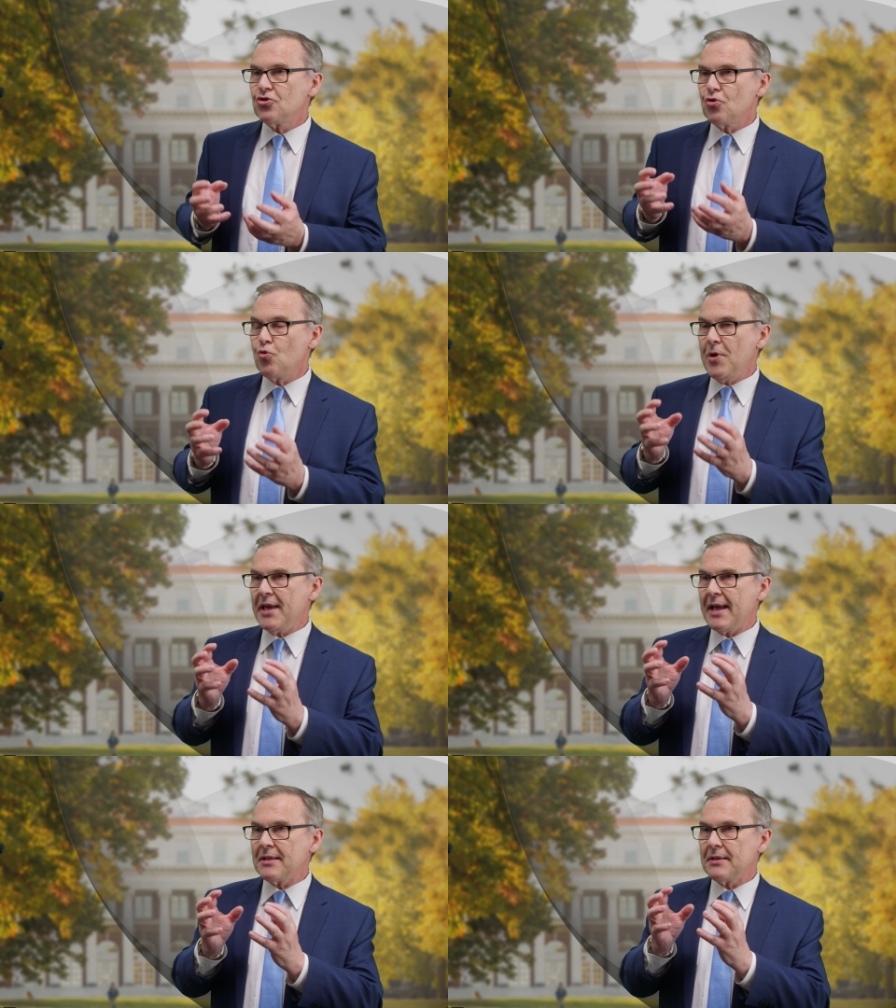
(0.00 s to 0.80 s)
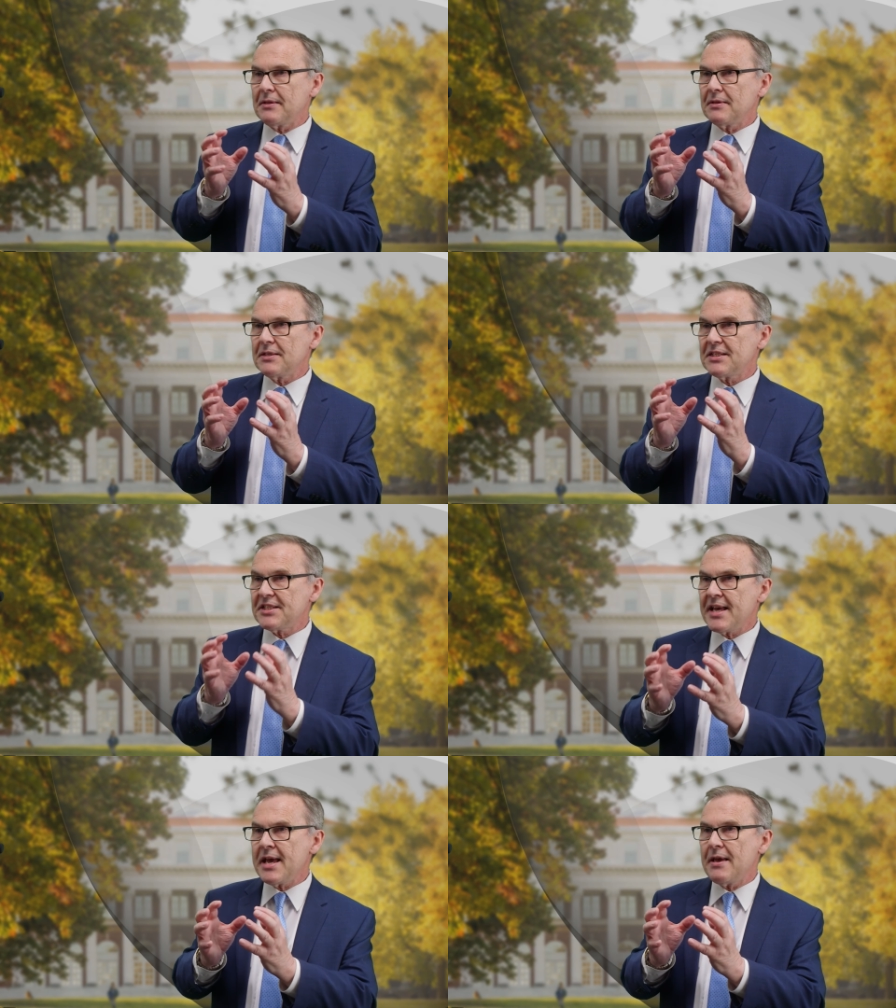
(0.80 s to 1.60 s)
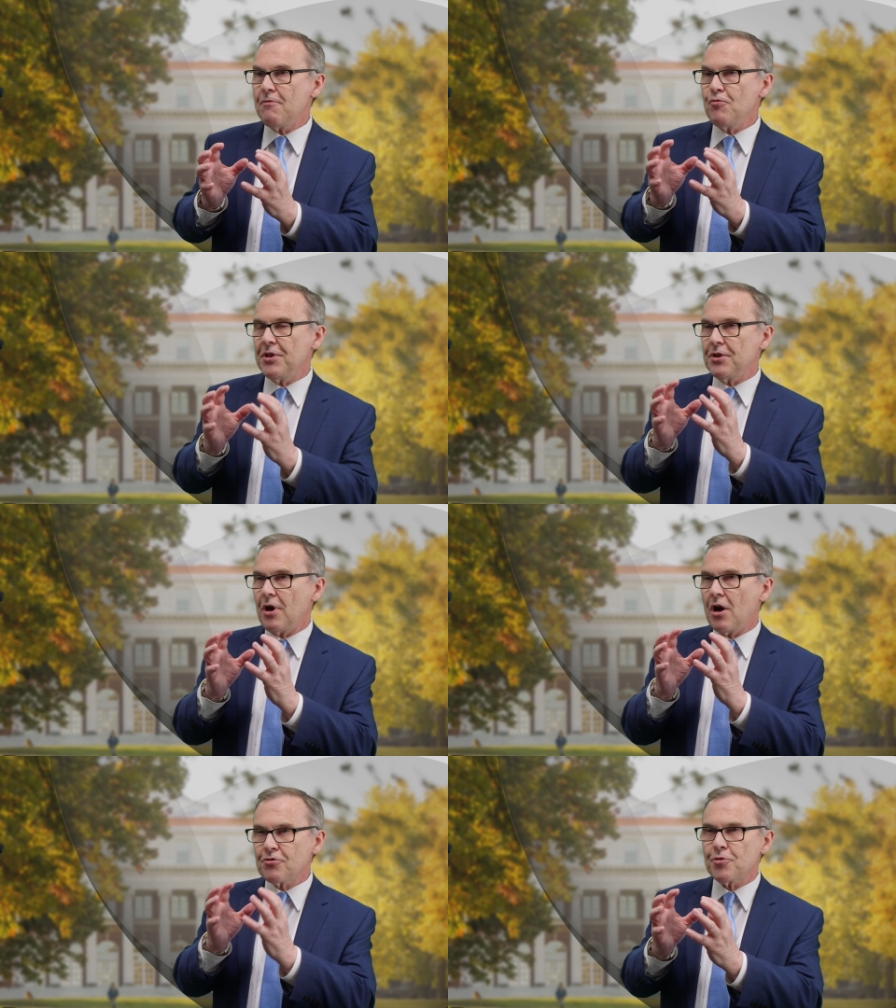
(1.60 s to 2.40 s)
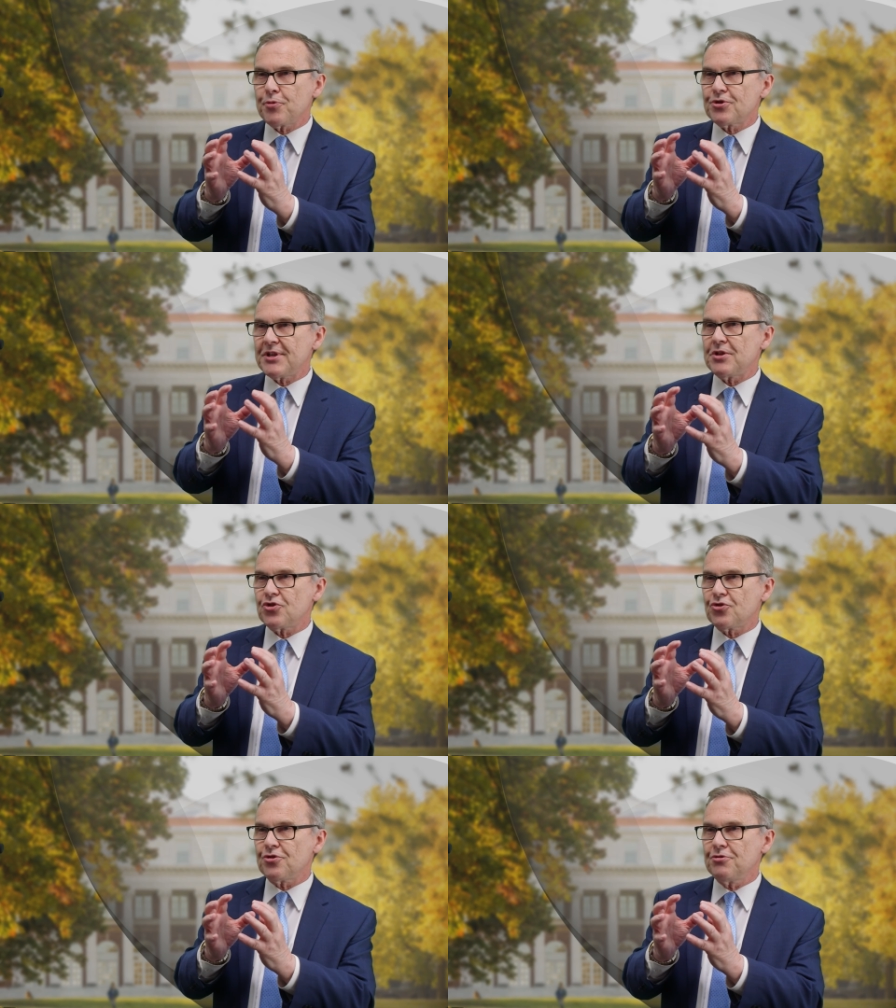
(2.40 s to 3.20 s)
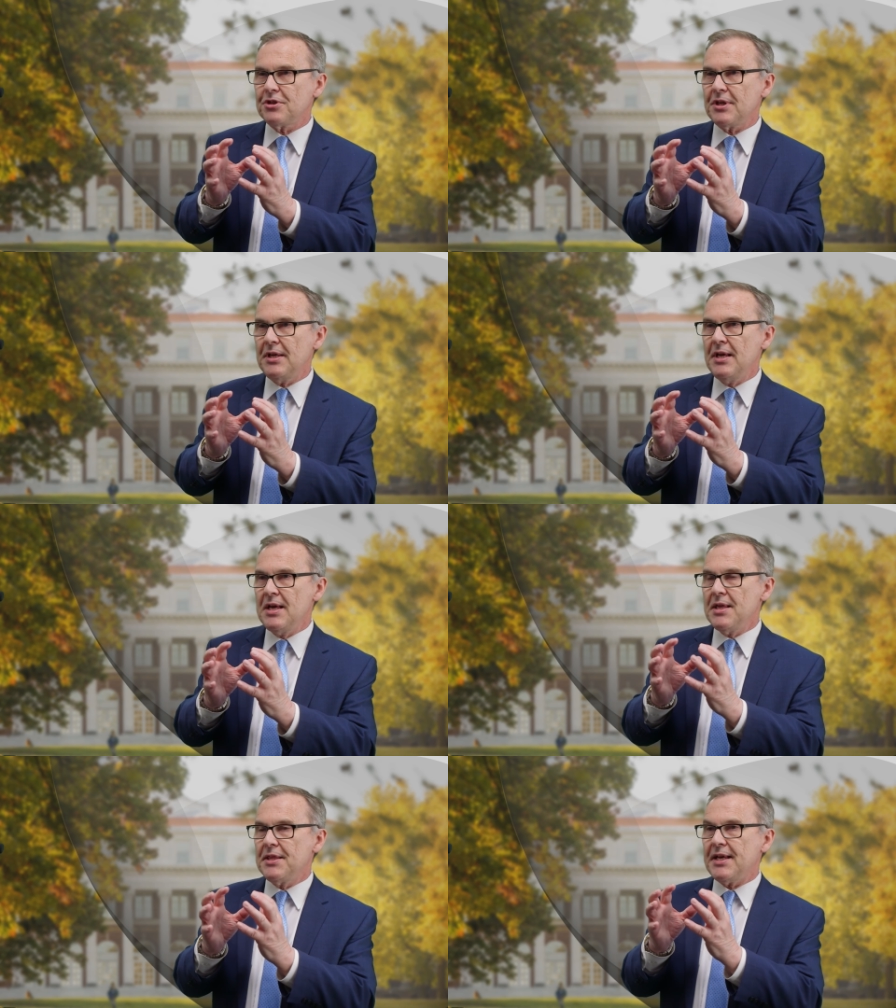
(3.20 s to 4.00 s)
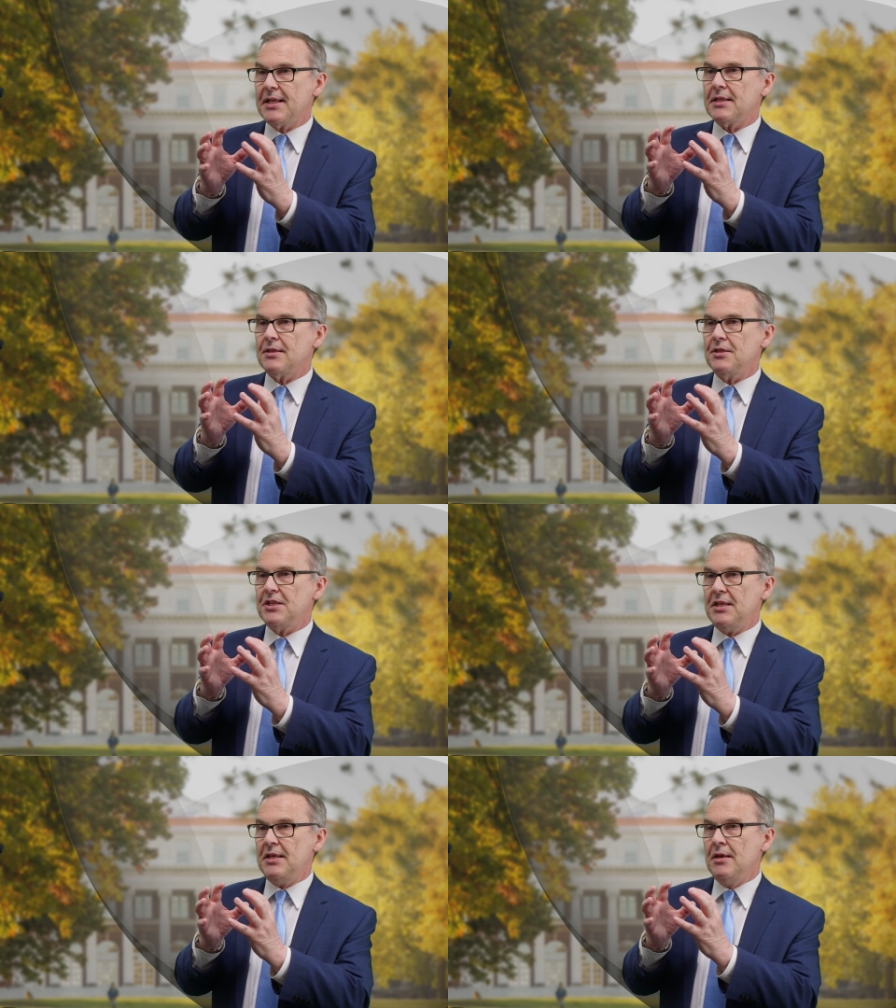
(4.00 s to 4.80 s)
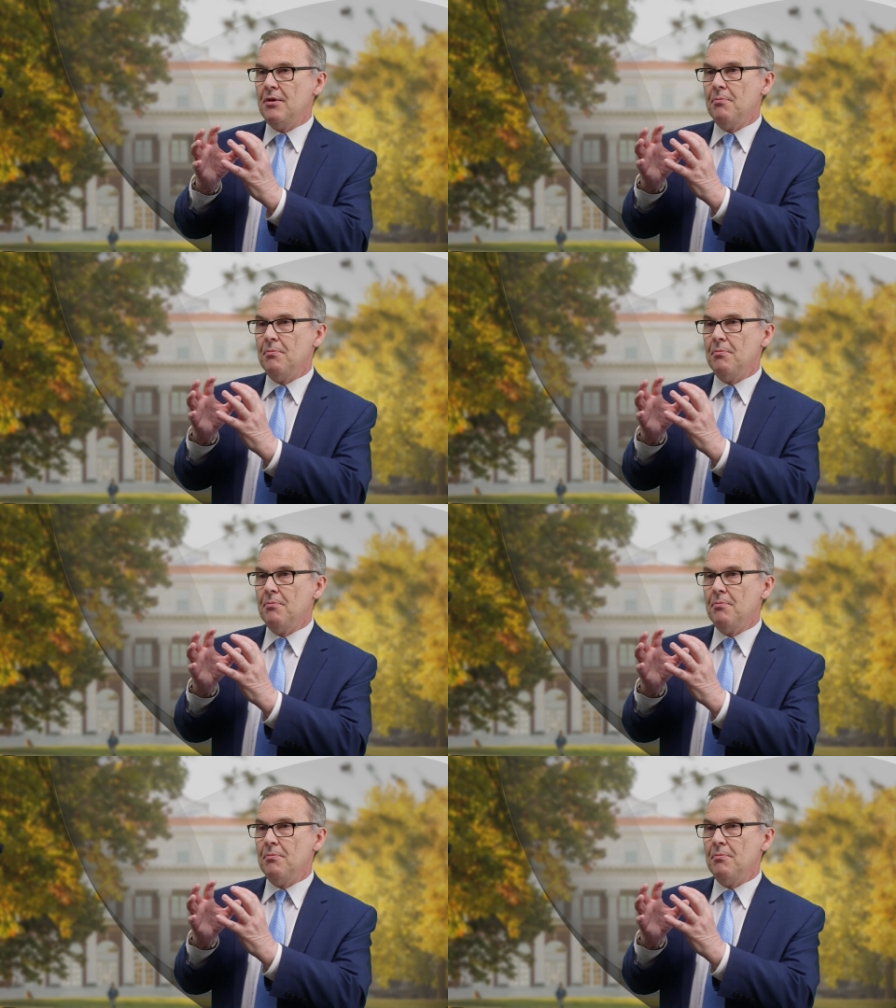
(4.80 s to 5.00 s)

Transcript: So we can say with 100% certainty that the